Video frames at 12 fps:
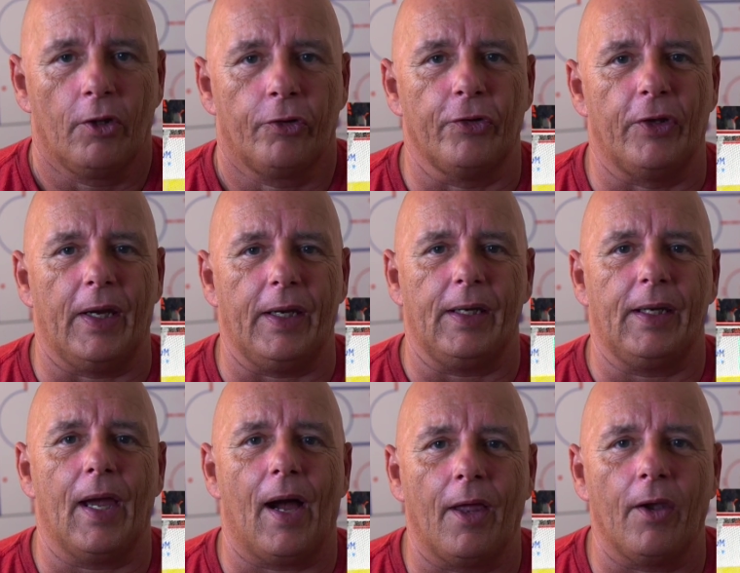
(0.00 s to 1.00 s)
Today,
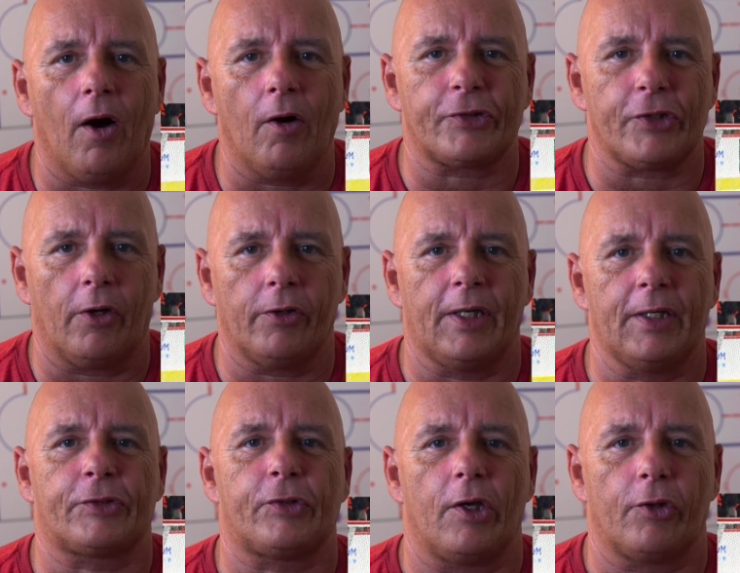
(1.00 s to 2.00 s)
he announced on
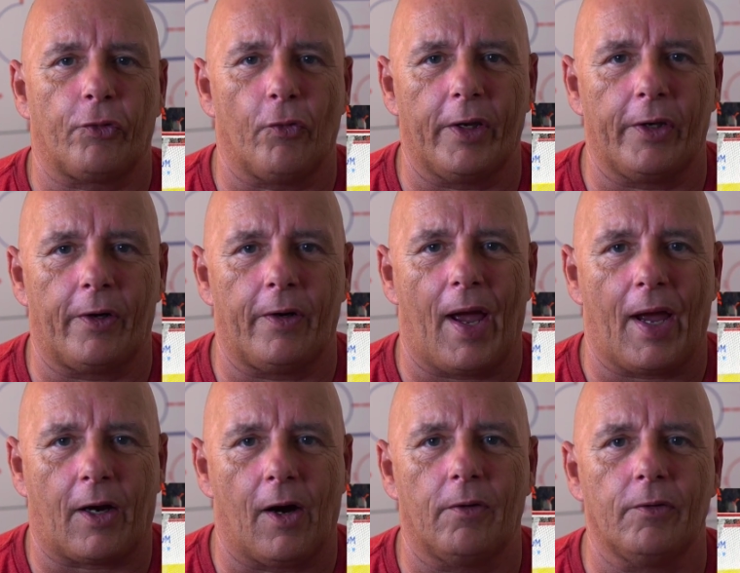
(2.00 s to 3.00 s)
his Twitter
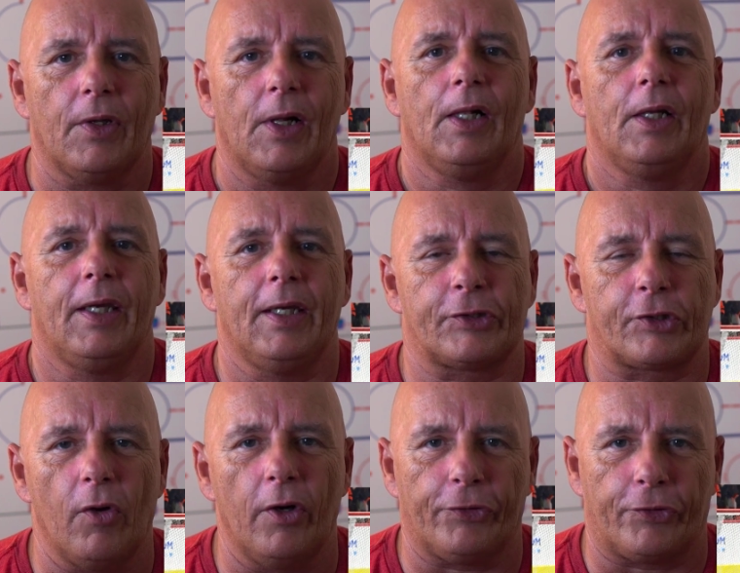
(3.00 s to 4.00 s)
account he's
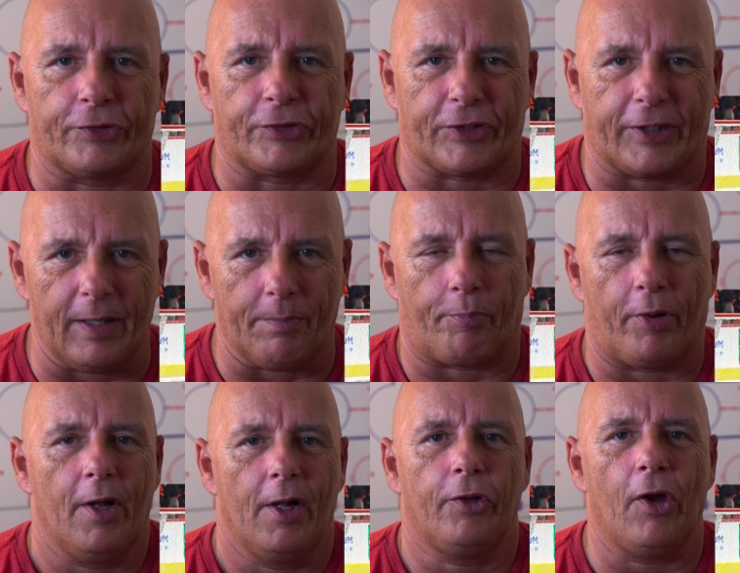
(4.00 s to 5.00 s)
going to skip
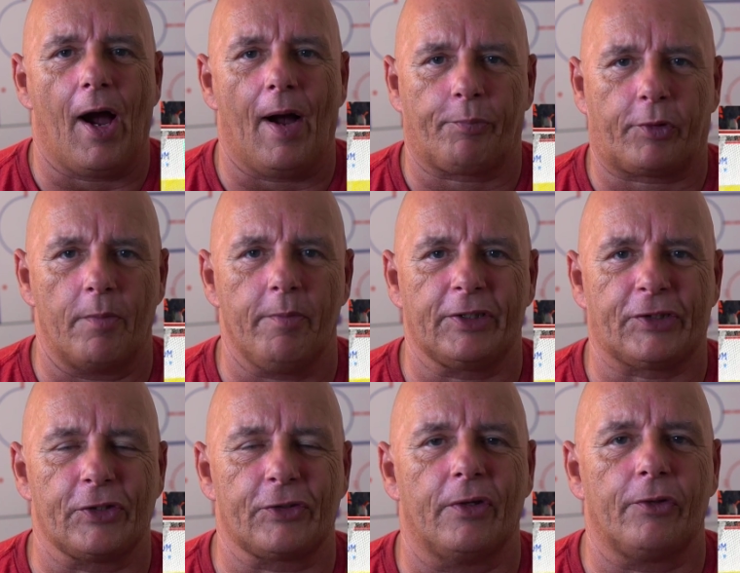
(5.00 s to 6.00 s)
the upcoming
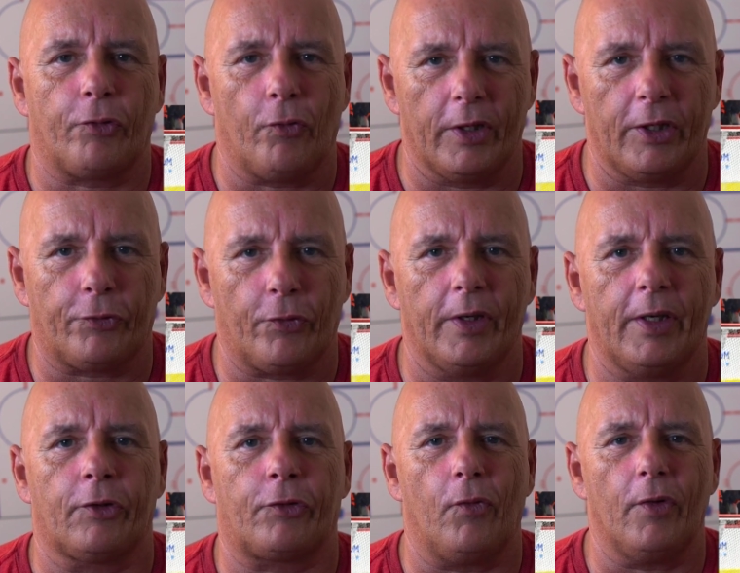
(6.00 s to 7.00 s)
season 2020
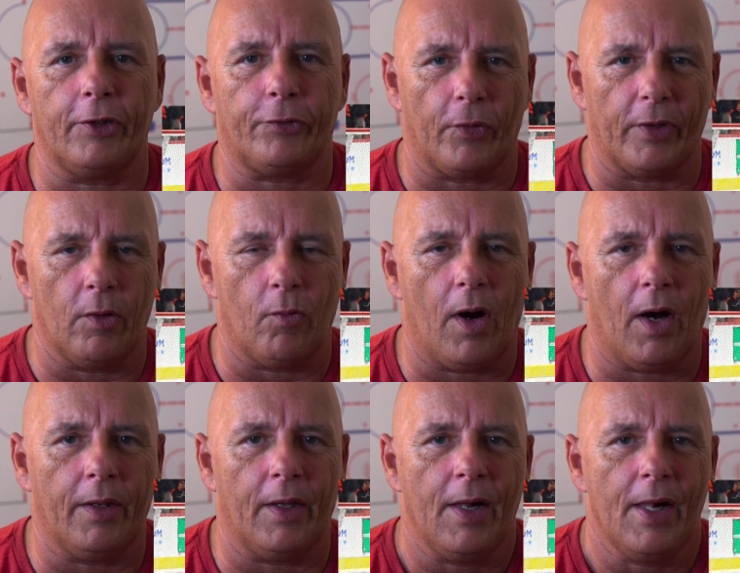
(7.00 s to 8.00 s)
and
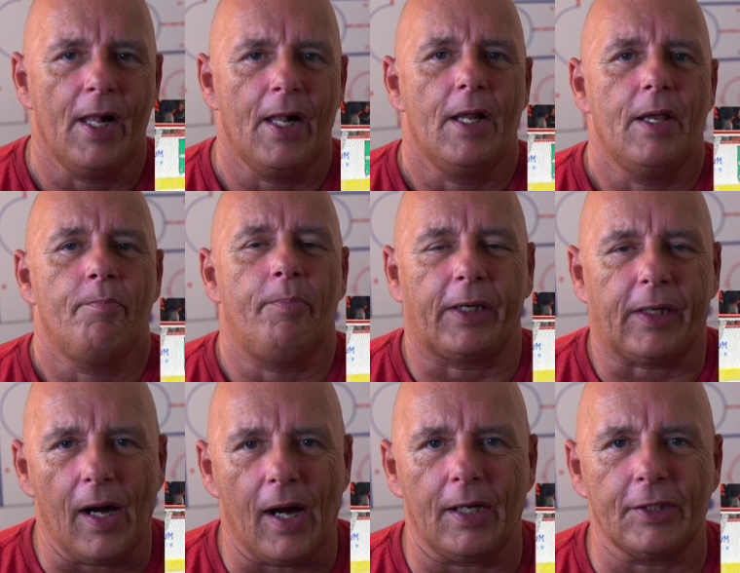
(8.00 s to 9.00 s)
2021
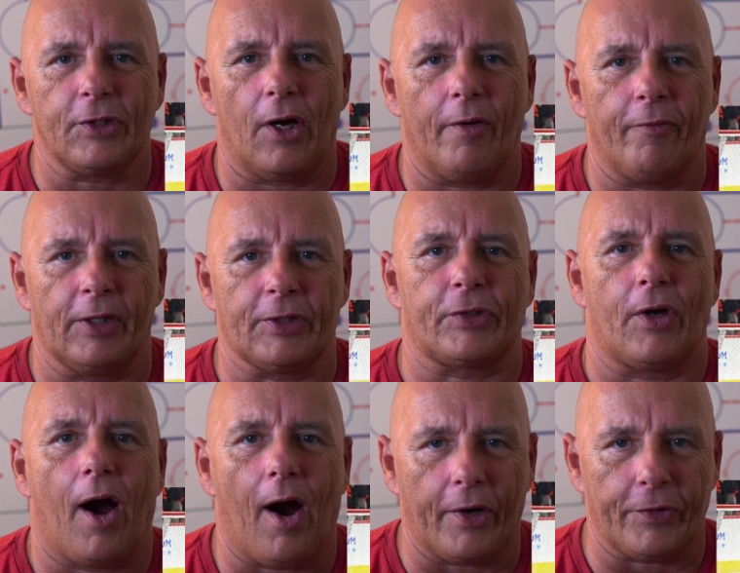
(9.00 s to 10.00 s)
because of his
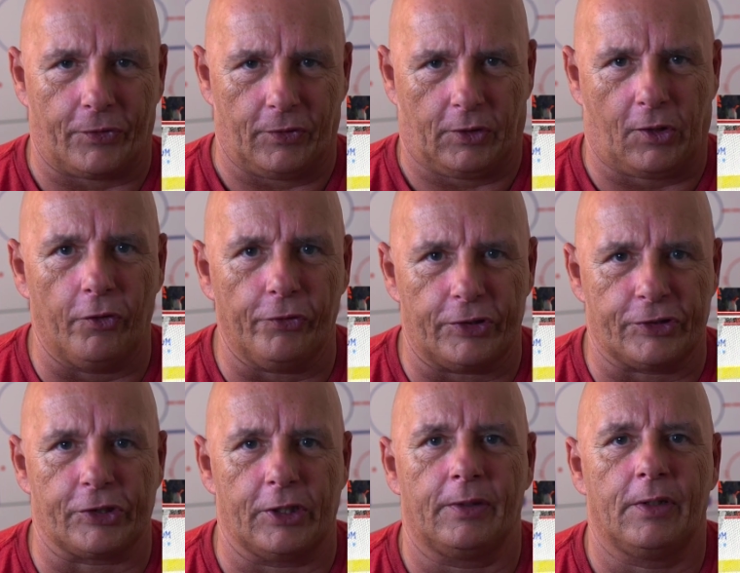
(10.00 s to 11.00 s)
heart
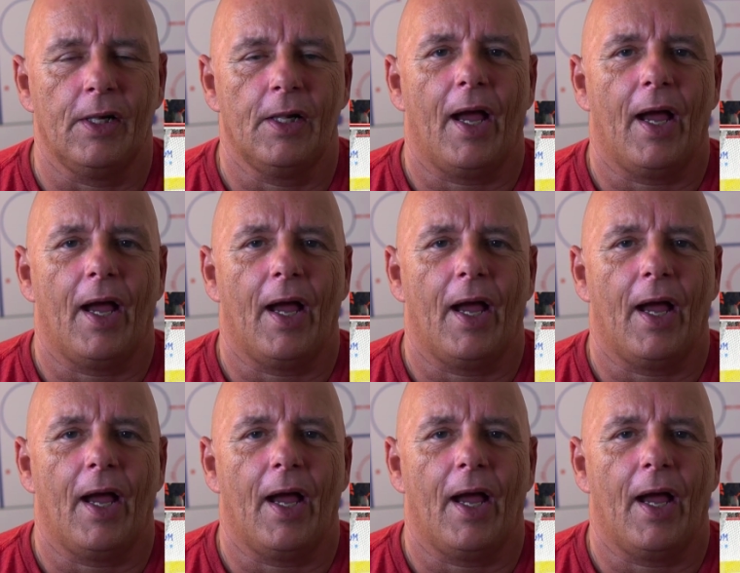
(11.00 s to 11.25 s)
condition.